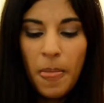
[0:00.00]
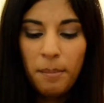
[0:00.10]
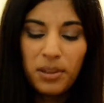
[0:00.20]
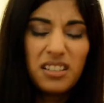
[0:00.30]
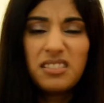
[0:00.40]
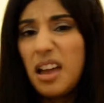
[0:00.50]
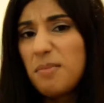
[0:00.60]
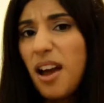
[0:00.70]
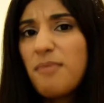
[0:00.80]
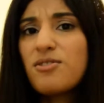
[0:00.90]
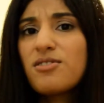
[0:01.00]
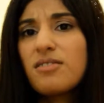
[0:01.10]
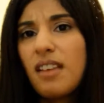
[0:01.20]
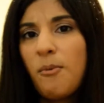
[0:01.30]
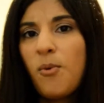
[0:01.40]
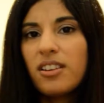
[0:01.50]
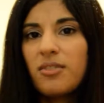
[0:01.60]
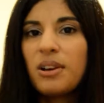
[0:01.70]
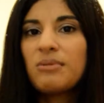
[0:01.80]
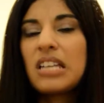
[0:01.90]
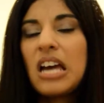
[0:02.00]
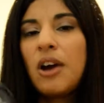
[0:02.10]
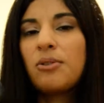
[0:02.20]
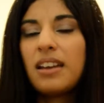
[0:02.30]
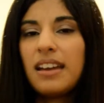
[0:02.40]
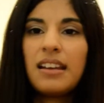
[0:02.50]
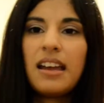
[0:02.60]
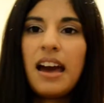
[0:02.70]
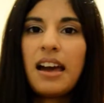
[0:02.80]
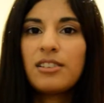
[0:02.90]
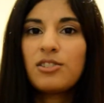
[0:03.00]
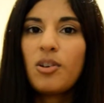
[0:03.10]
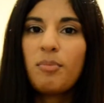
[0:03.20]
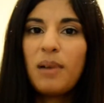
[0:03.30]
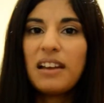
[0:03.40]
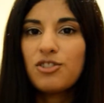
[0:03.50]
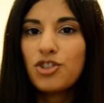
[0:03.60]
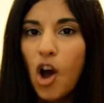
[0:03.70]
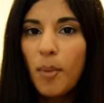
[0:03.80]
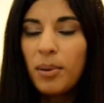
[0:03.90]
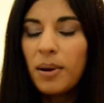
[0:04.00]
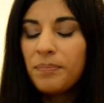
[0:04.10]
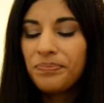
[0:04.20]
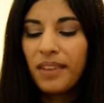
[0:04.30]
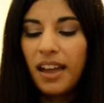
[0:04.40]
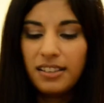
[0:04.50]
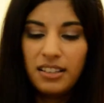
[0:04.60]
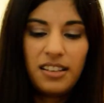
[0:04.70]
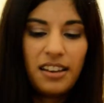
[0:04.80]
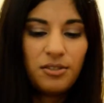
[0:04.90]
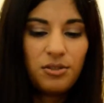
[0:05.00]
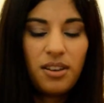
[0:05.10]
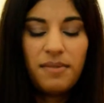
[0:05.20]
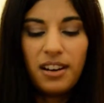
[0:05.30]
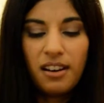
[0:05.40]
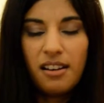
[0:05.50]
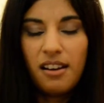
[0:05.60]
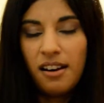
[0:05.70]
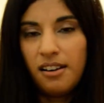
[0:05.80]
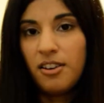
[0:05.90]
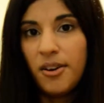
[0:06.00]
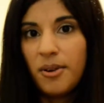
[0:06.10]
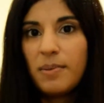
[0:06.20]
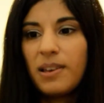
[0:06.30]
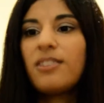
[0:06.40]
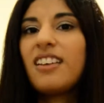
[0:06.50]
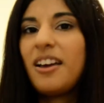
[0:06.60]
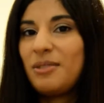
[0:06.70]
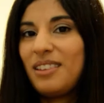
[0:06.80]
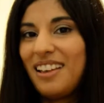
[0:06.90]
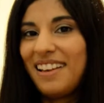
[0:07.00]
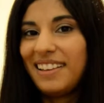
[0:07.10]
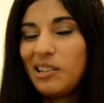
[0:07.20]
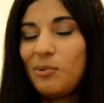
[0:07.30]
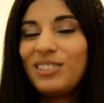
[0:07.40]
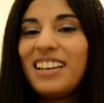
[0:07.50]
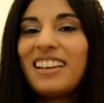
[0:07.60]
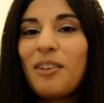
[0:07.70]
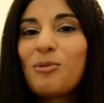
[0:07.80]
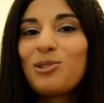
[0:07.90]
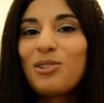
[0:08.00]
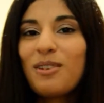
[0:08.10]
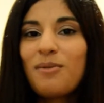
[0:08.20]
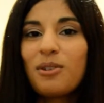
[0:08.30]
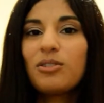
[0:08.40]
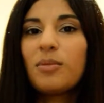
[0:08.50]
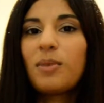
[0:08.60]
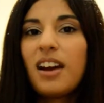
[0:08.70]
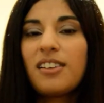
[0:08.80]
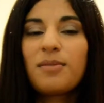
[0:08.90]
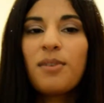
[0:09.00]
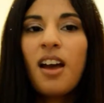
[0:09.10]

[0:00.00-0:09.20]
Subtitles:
But this time I was walking around town, and I stopped by the shop and decided to give it a go, because as I was saying, I was looking for some kind of